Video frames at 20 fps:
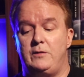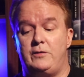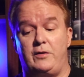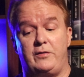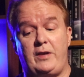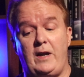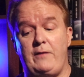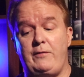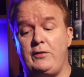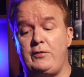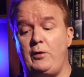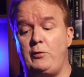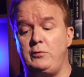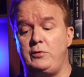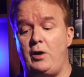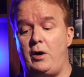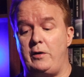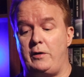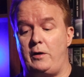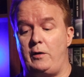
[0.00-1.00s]
To save his own
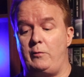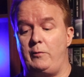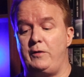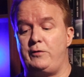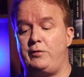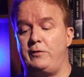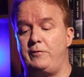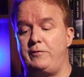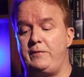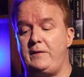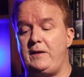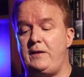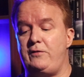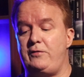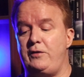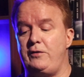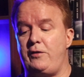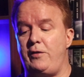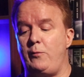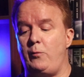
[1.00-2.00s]
daughter, Richard
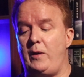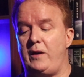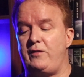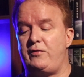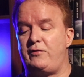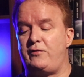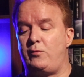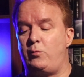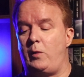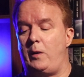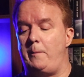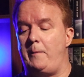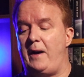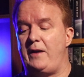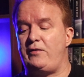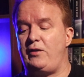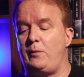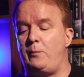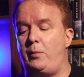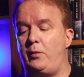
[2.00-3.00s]
flees into the wastes where
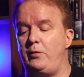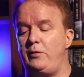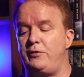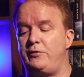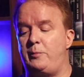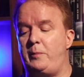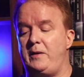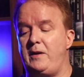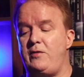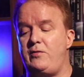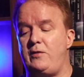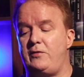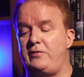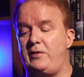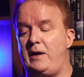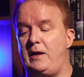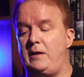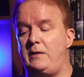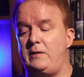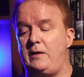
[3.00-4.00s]
magic boils beneath the
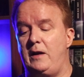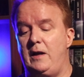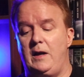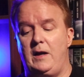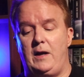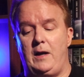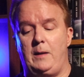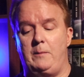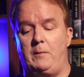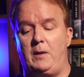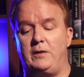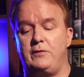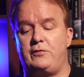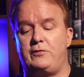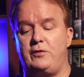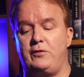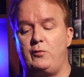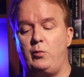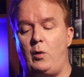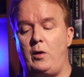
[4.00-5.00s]
sand and
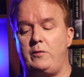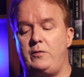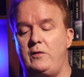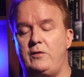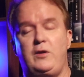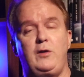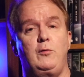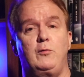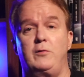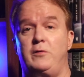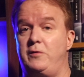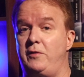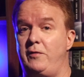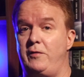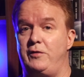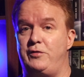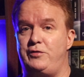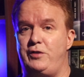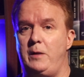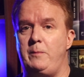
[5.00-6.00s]
monsters walk the dunes in
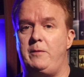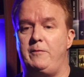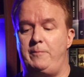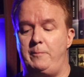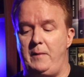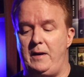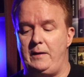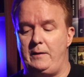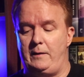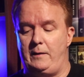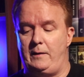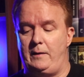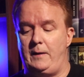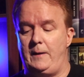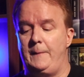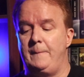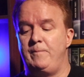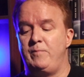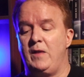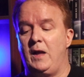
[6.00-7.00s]
the shape of men.
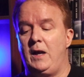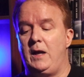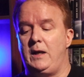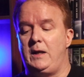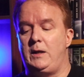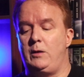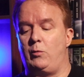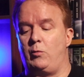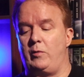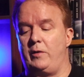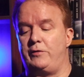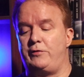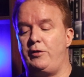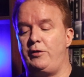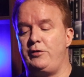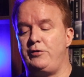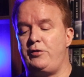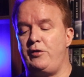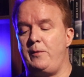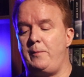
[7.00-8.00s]
He will
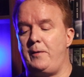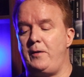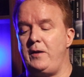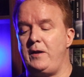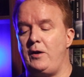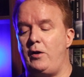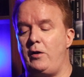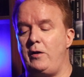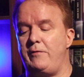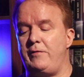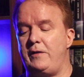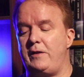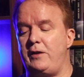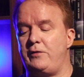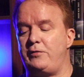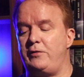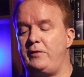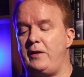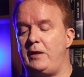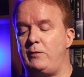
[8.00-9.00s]
return to the burning heart of the
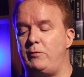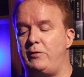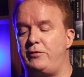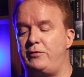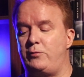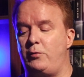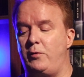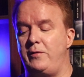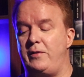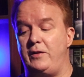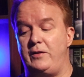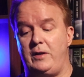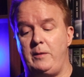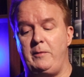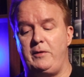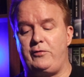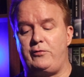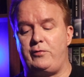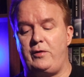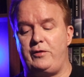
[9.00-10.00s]
desert and restore the
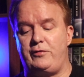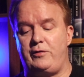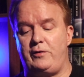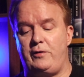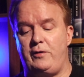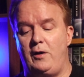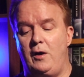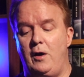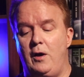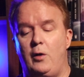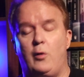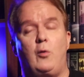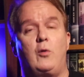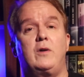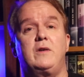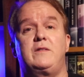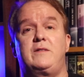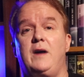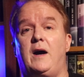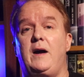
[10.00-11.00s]
demon's treasure
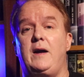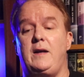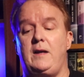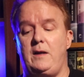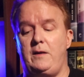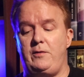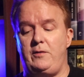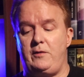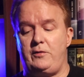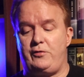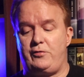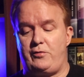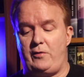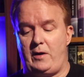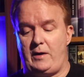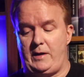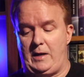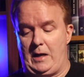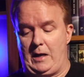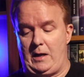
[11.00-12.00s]
or die in the
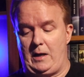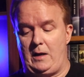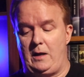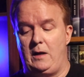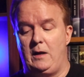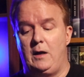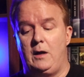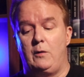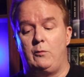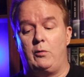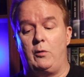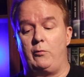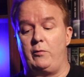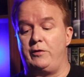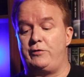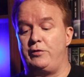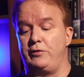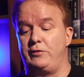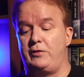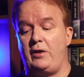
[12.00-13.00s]
trying. What
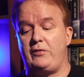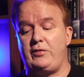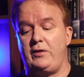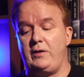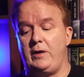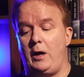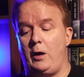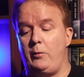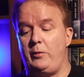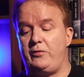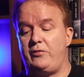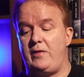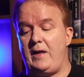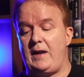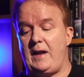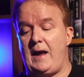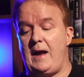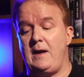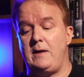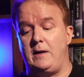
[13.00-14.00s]
Richard doesn't know is
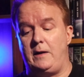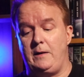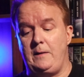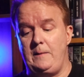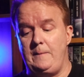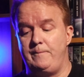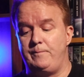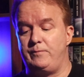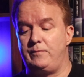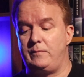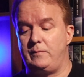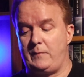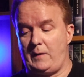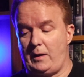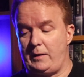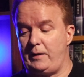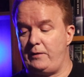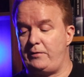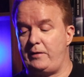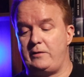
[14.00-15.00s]
that Anna,
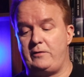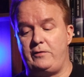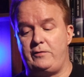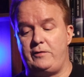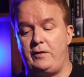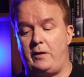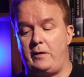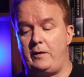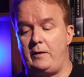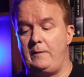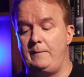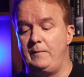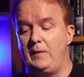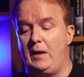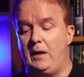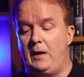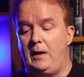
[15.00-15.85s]
I guess that's his daughter,